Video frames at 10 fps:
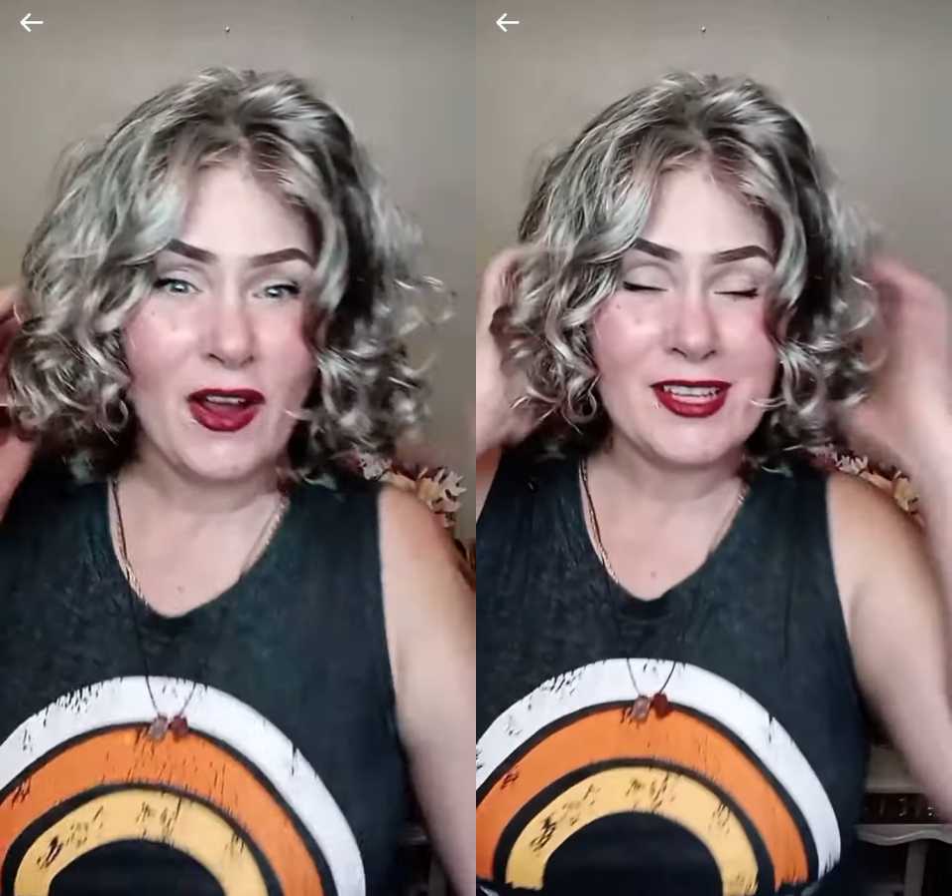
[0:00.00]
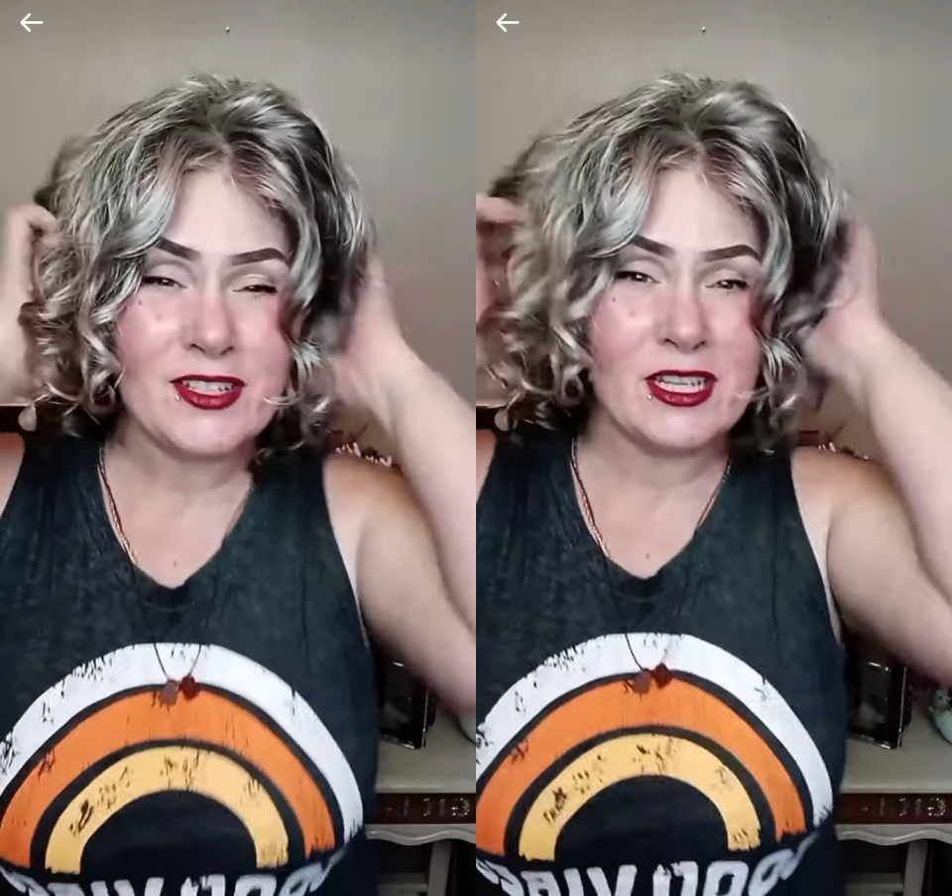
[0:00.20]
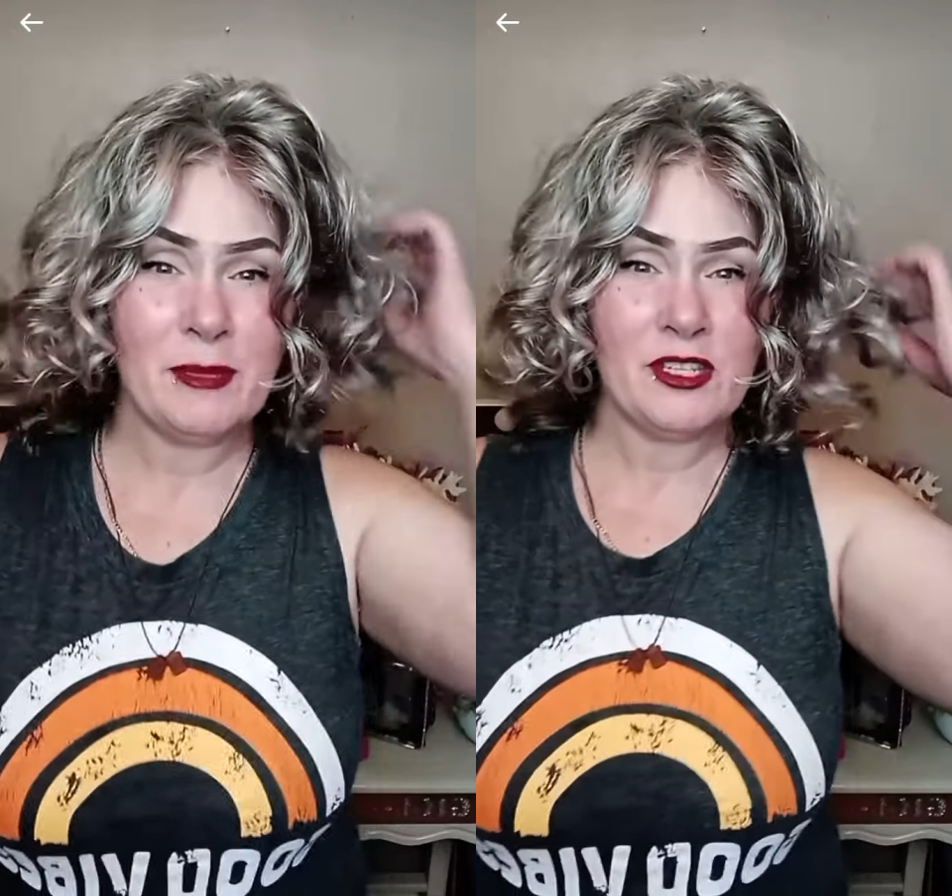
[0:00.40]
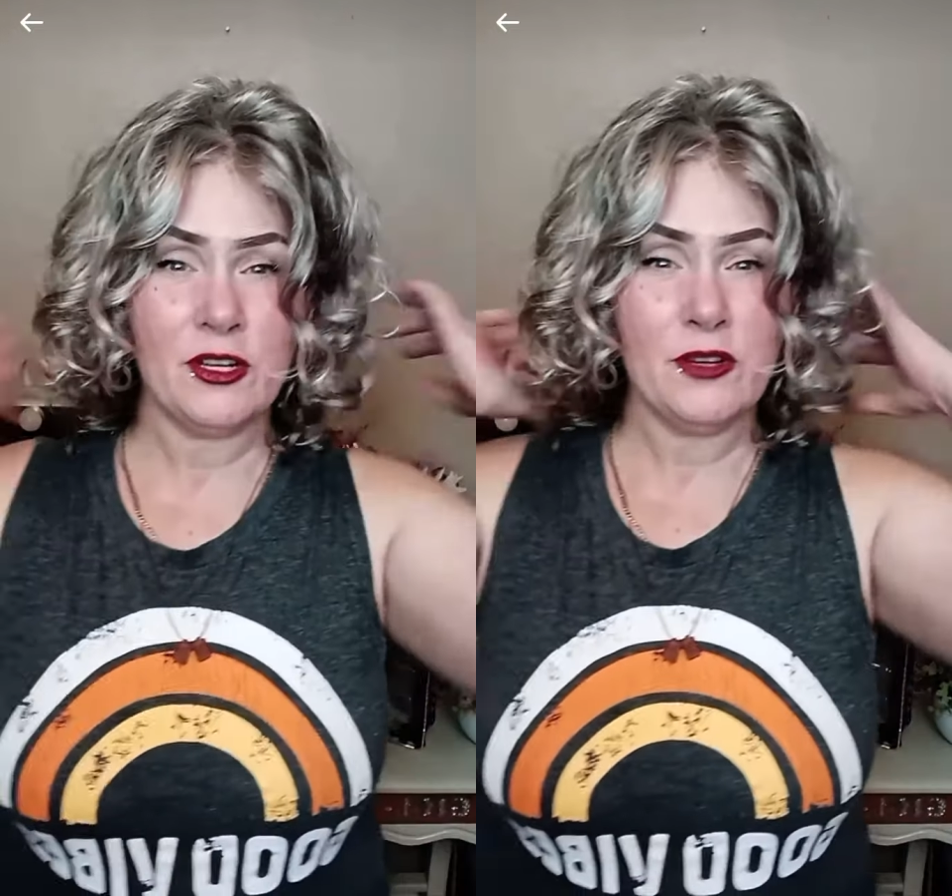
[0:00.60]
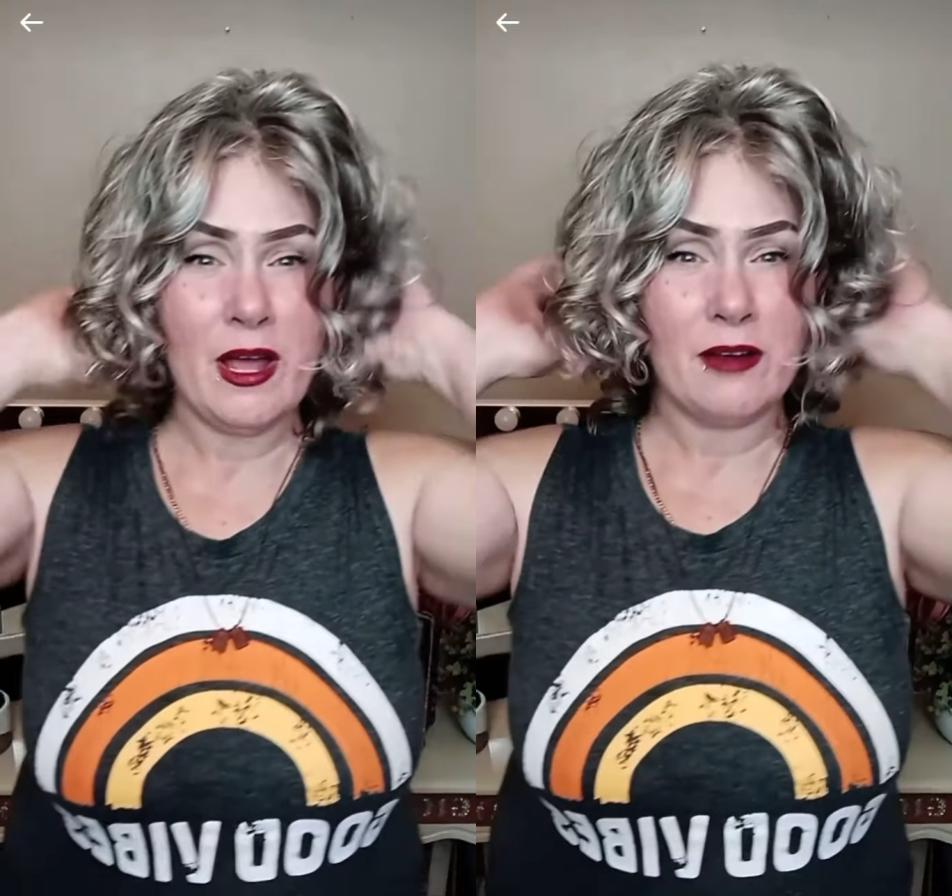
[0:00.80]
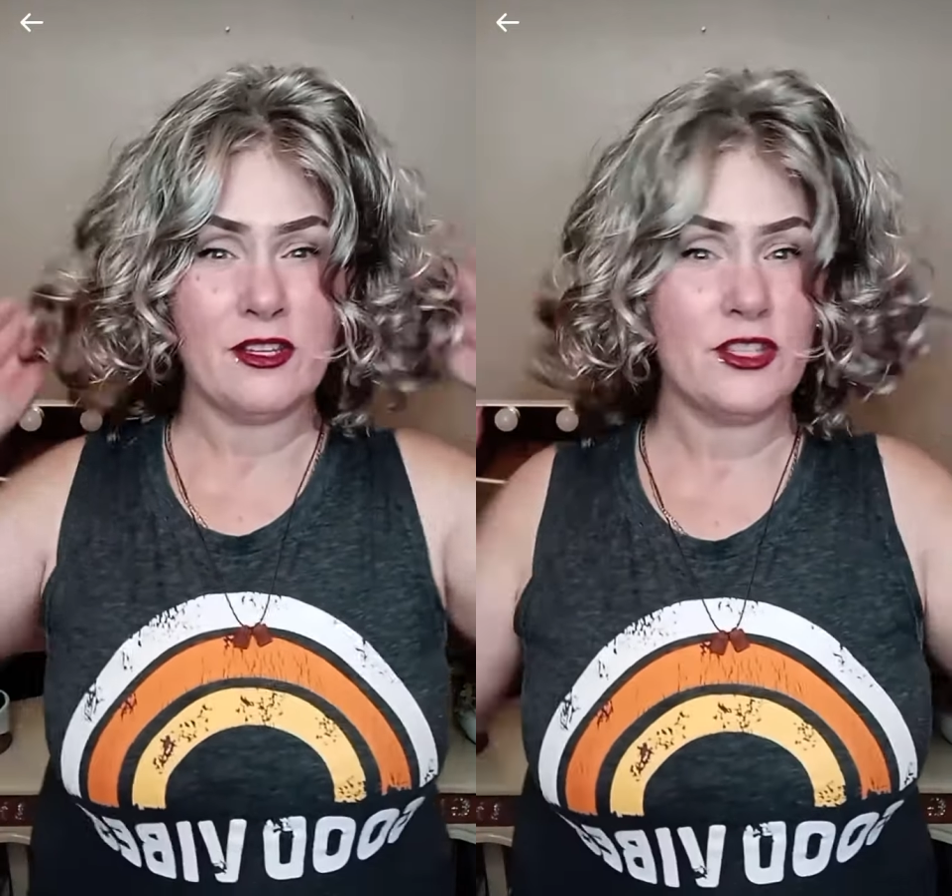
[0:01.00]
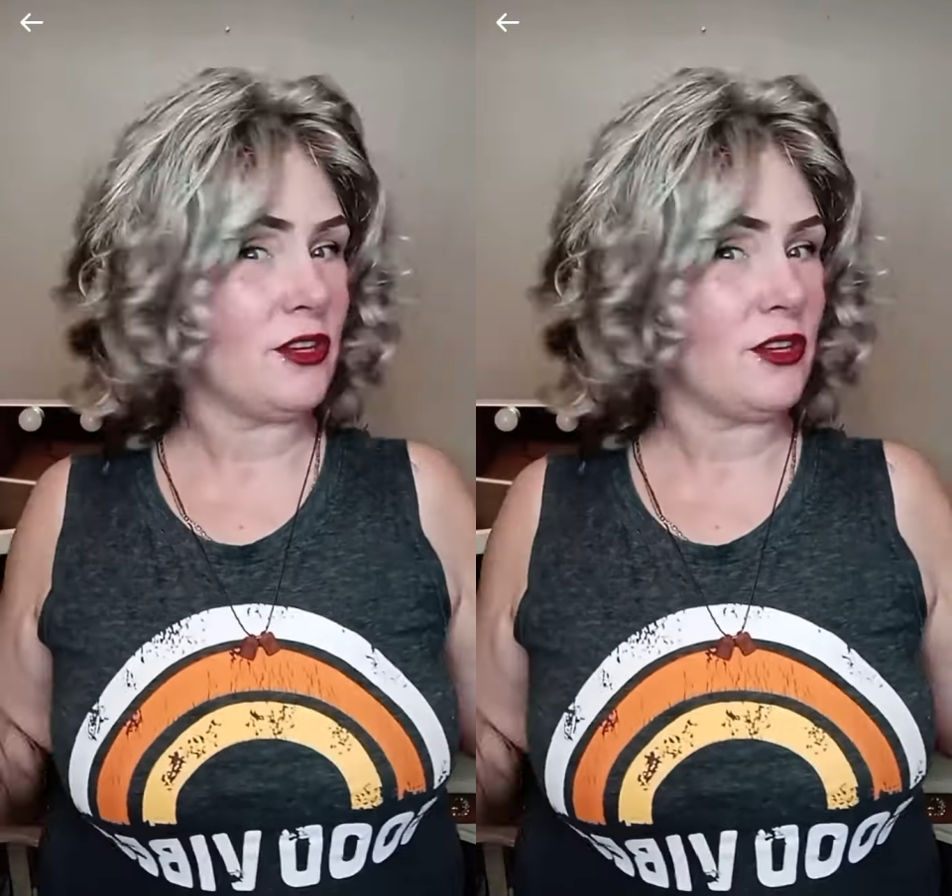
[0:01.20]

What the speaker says: so let me turn around and show you